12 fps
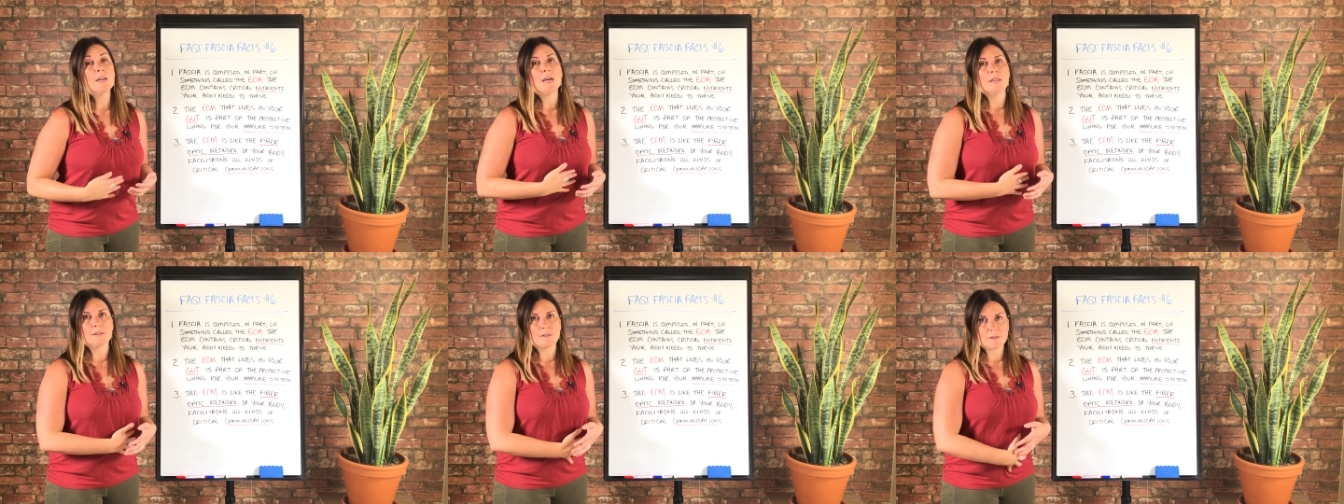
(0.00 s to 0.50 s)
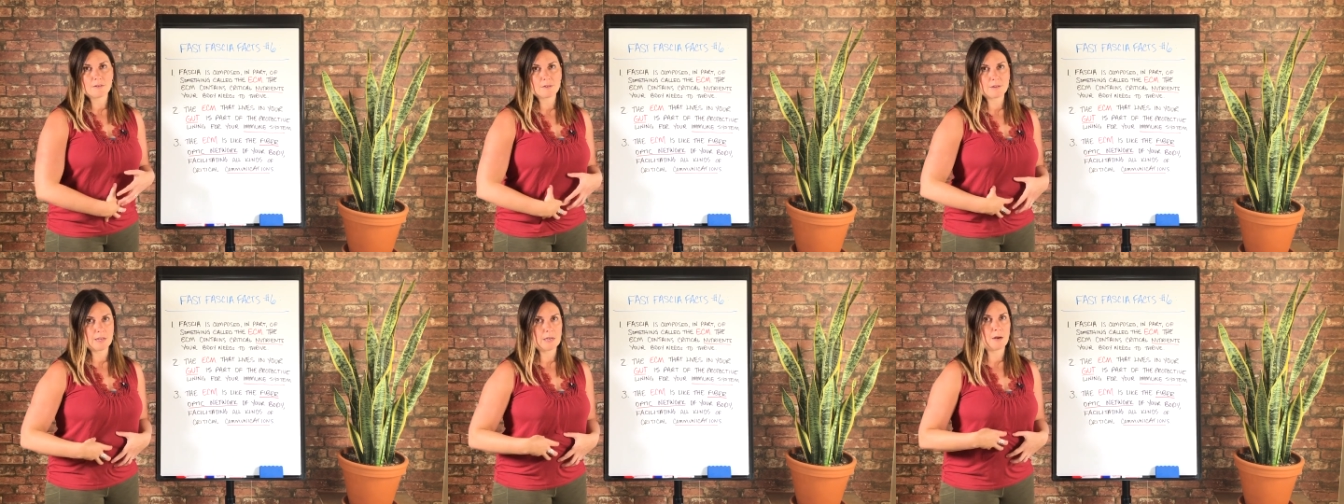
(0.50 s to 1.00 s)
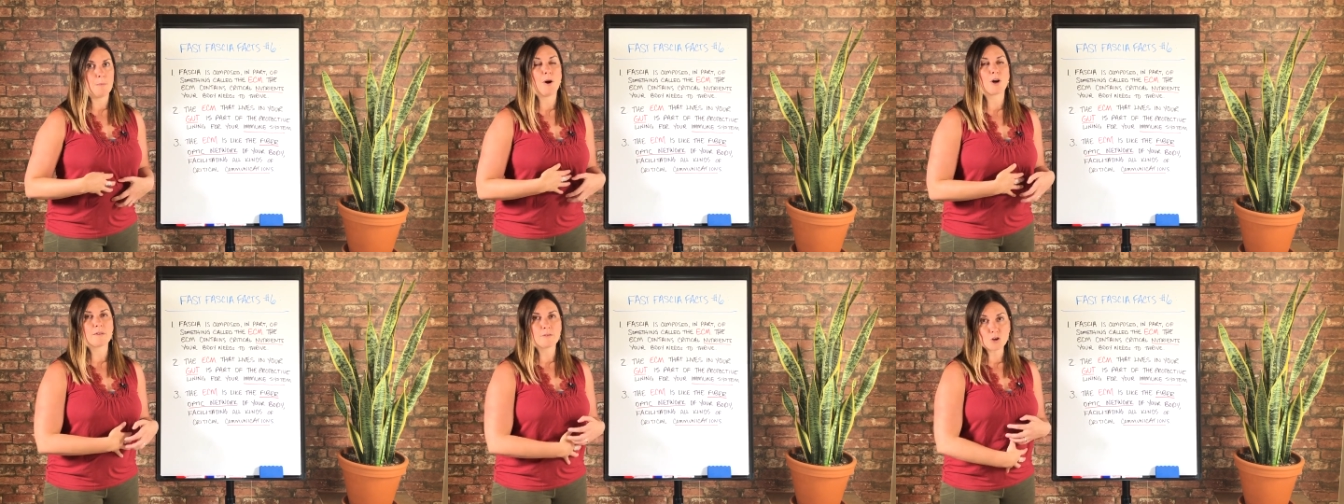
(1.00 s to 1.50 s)
and this is like a
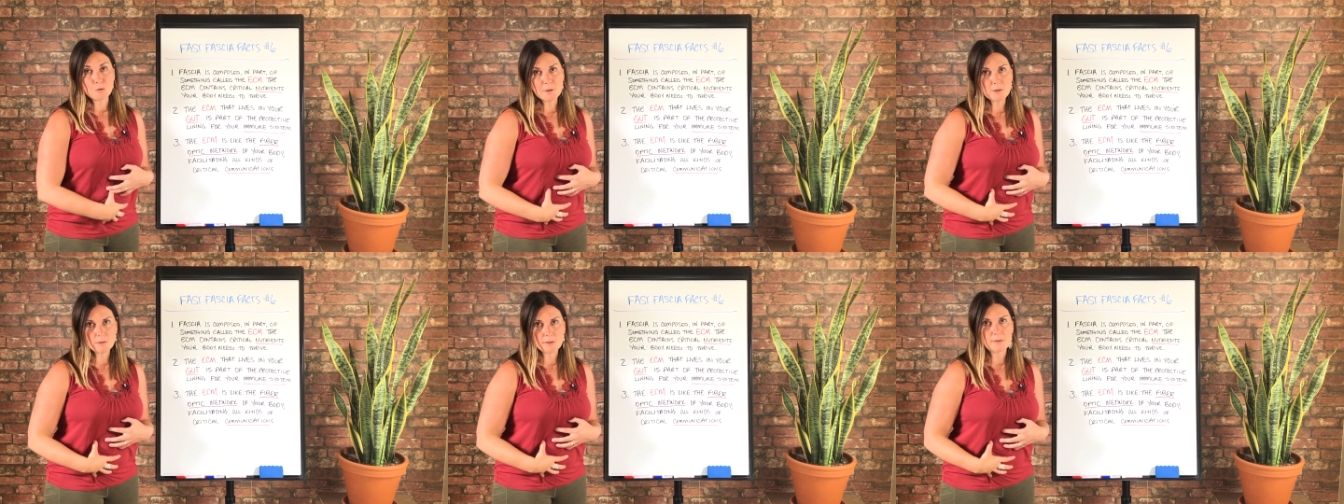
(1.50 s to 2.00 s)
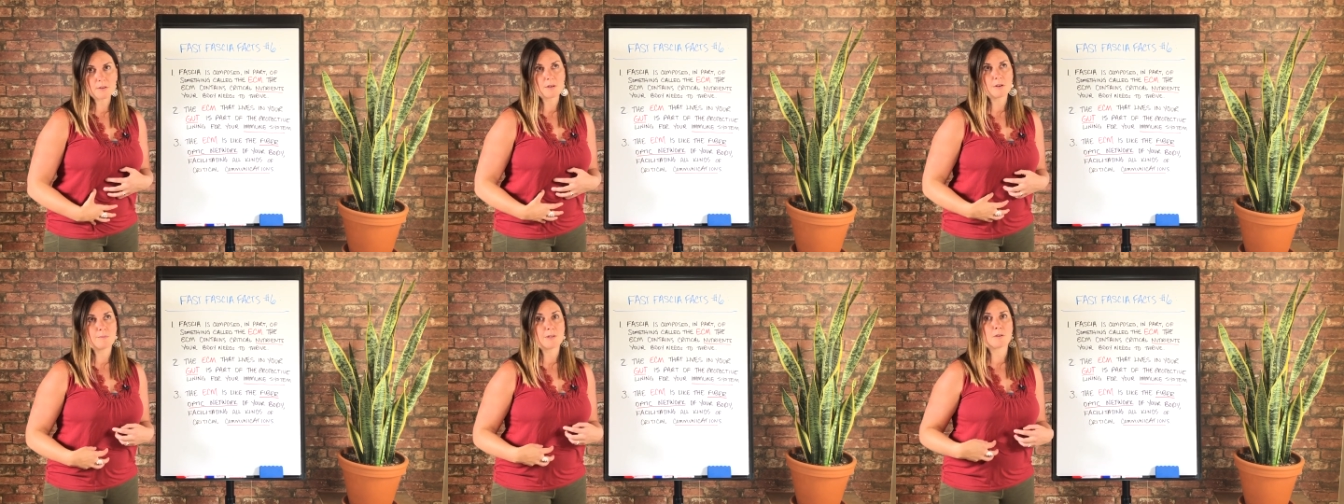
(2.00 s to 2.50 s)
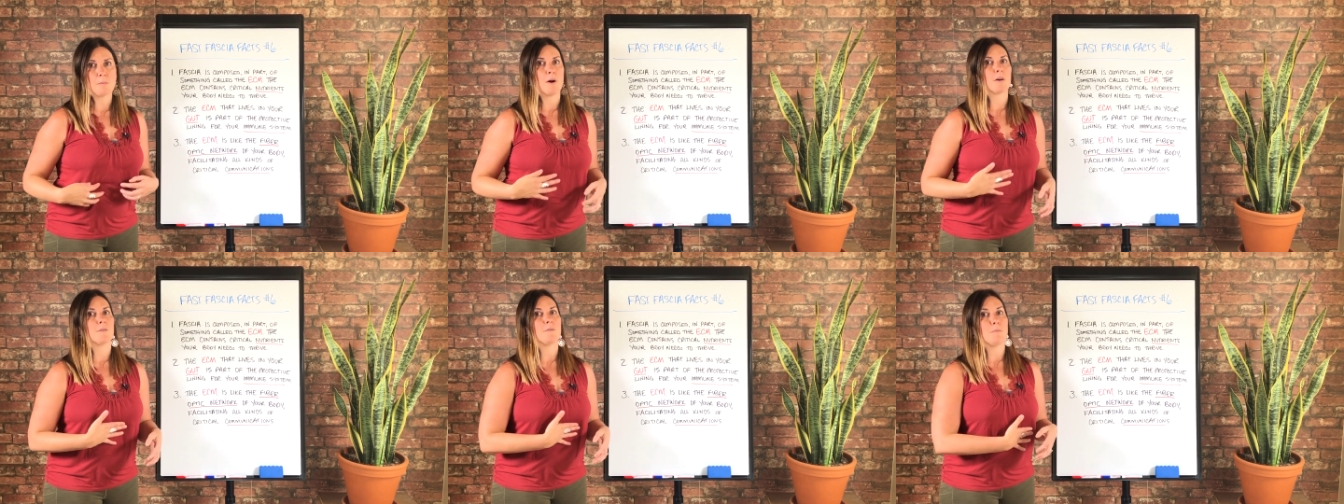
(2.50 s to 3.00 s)
part of your immune system, it's a
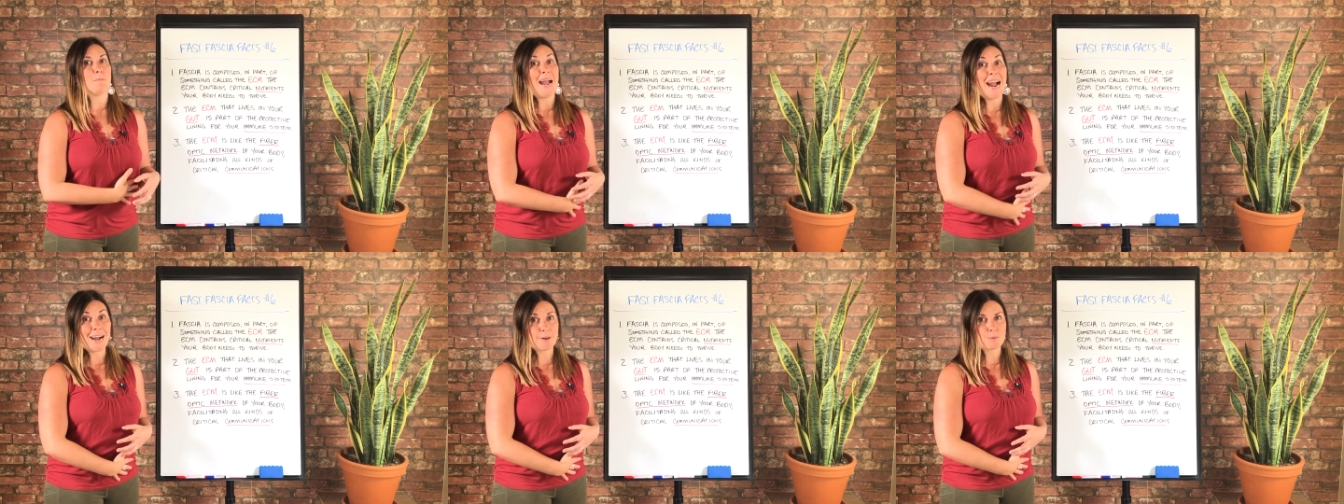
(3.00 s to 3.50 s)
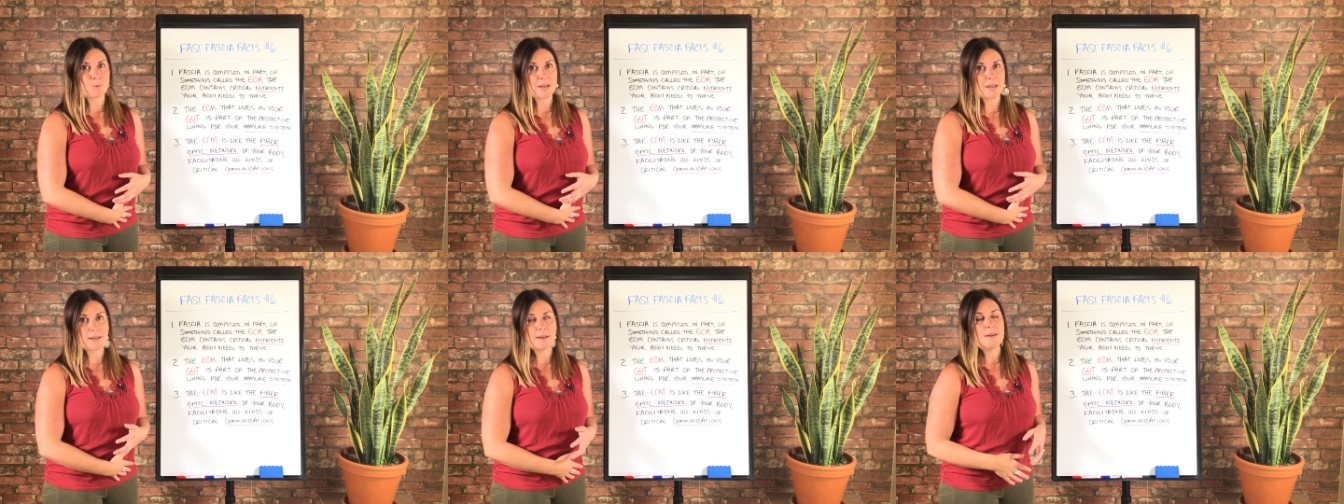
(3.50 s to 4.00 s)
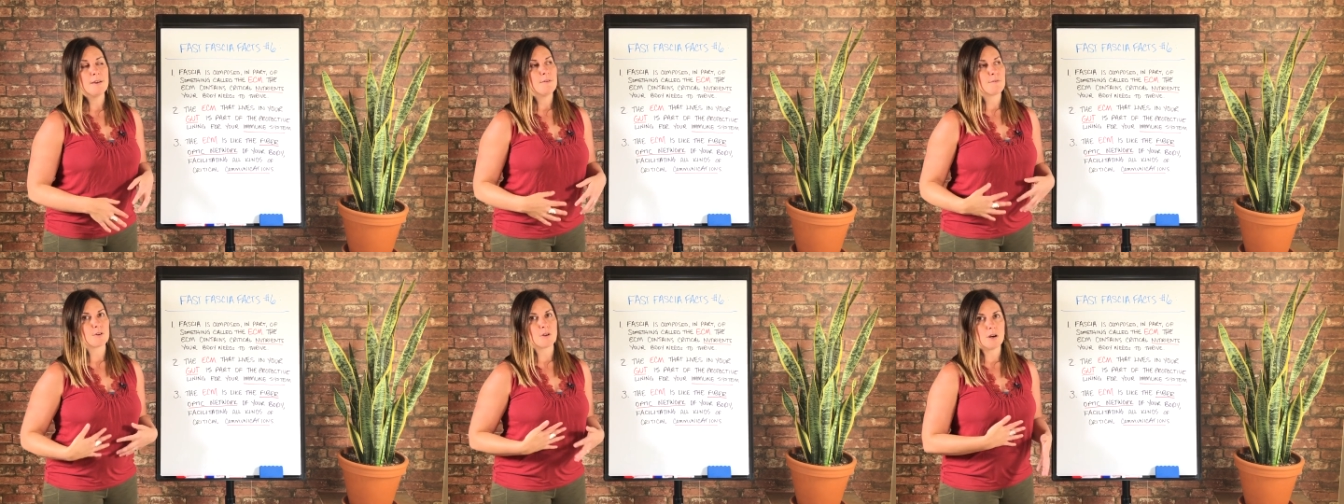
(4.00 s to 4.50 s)
part of the pathway
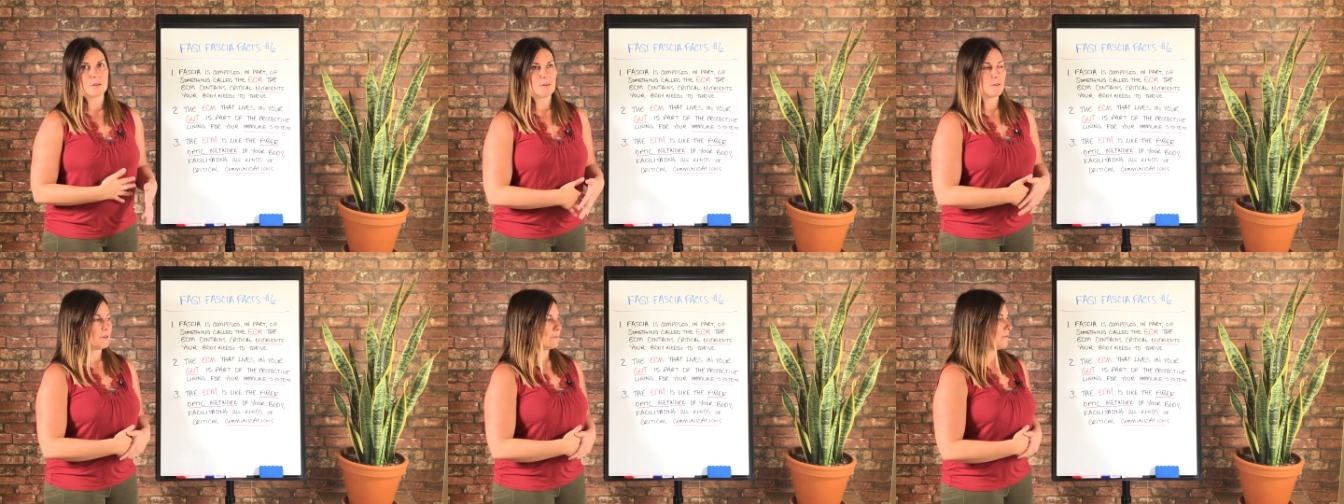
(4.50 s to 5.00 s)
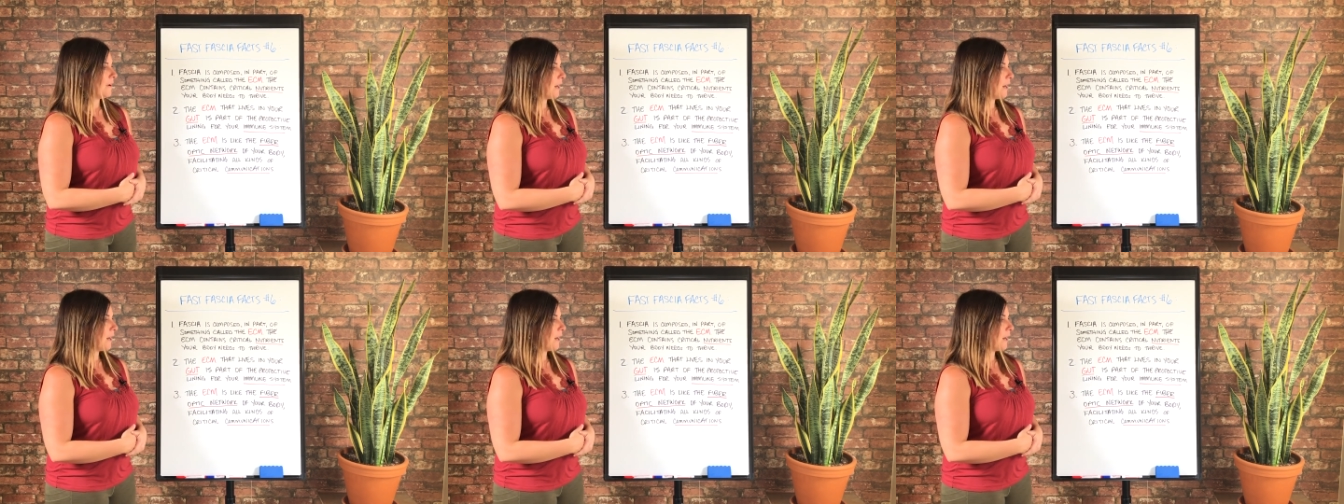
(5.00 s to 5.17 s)
for toxins to move